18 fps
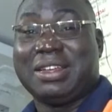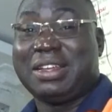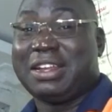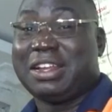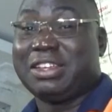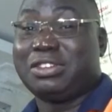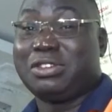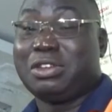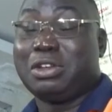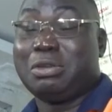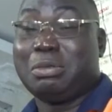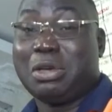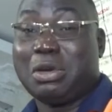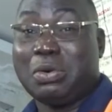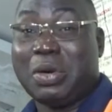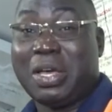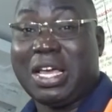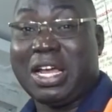Let us not
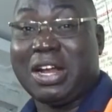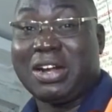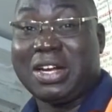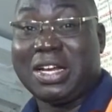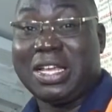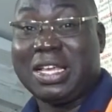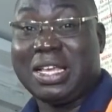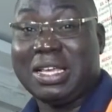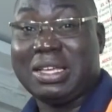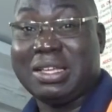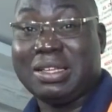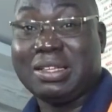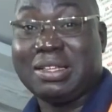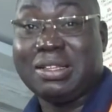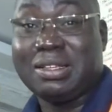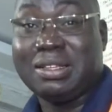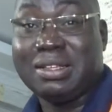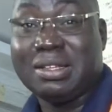be weary
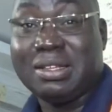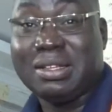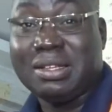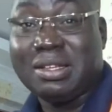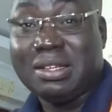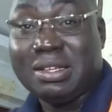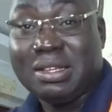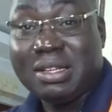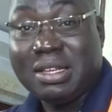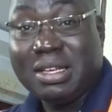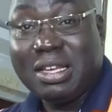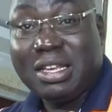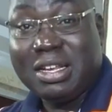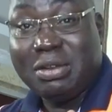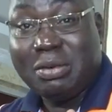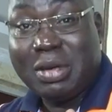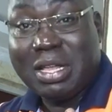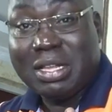
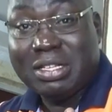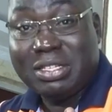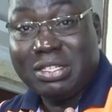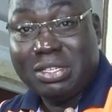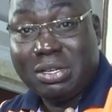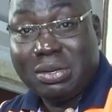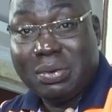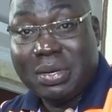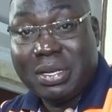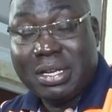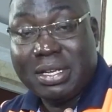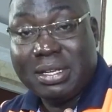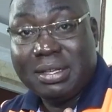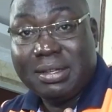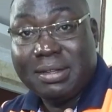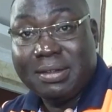in well-doing,